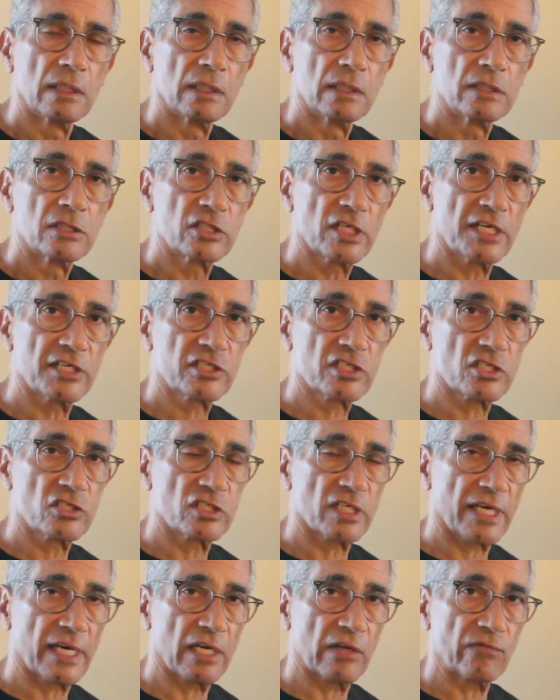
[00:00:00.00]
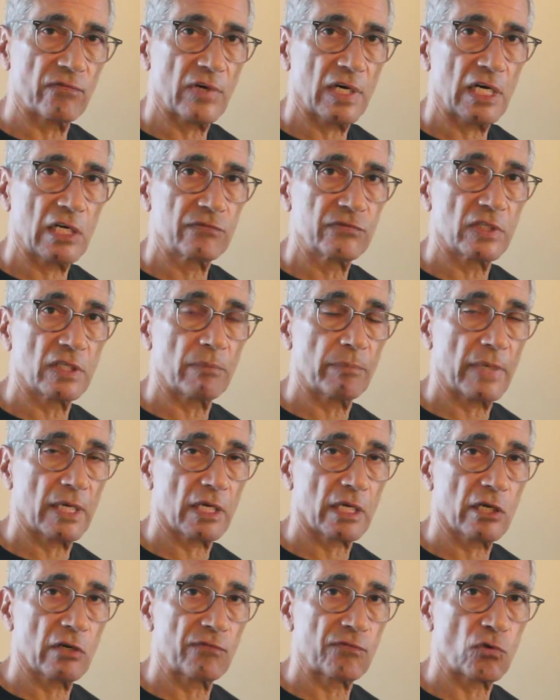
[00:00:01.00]
citizens to get involved in the
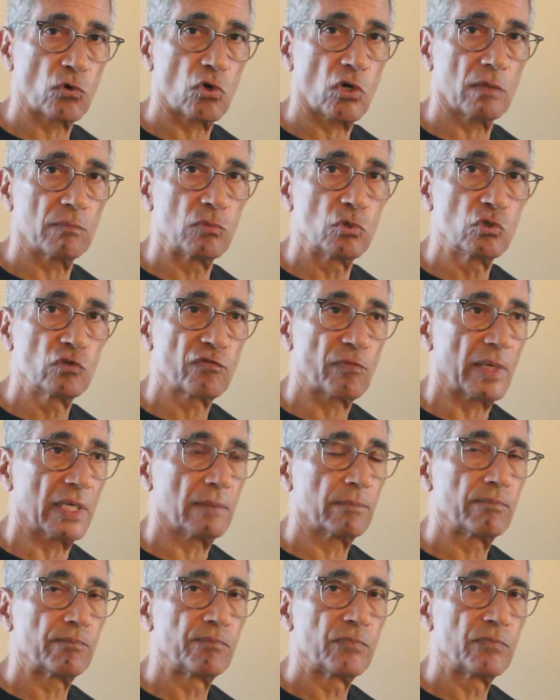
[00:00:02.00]
Medicare for All movement,